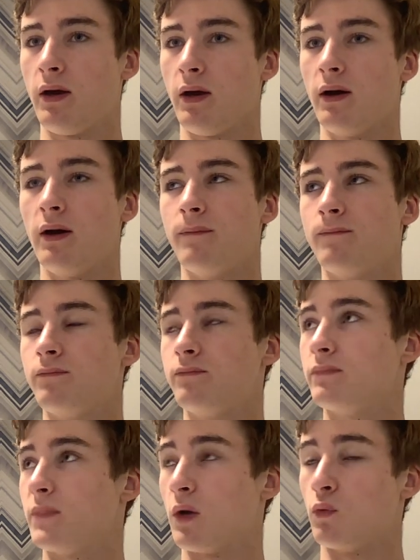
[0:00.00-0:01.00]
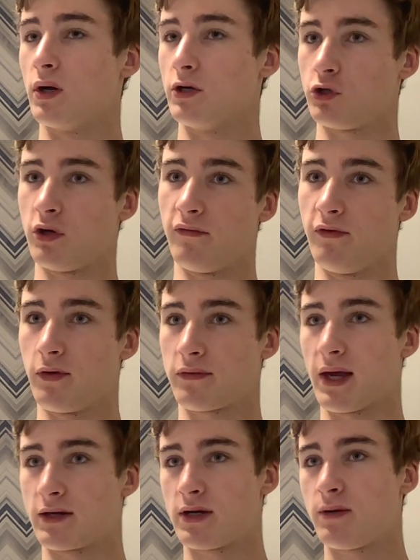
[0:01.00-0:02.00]
I really should have looked
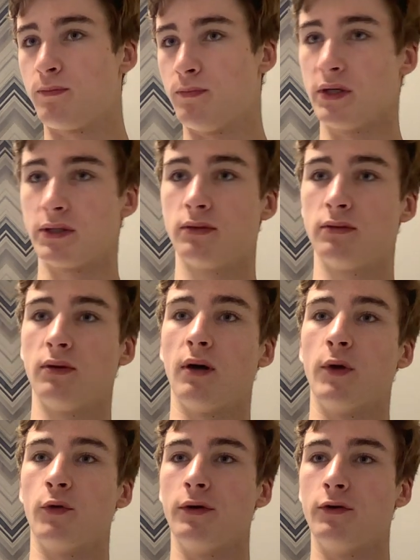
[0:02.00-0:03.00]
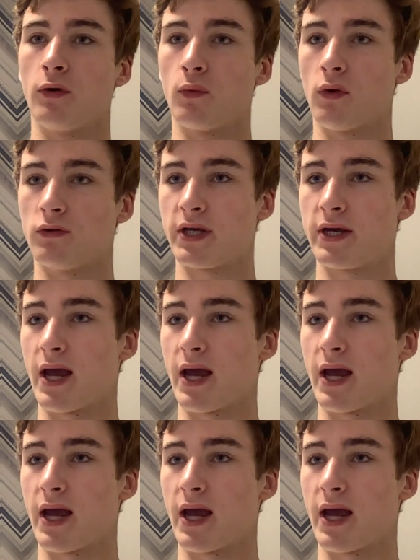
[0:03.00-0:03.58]
that up, but I'm only doing one take.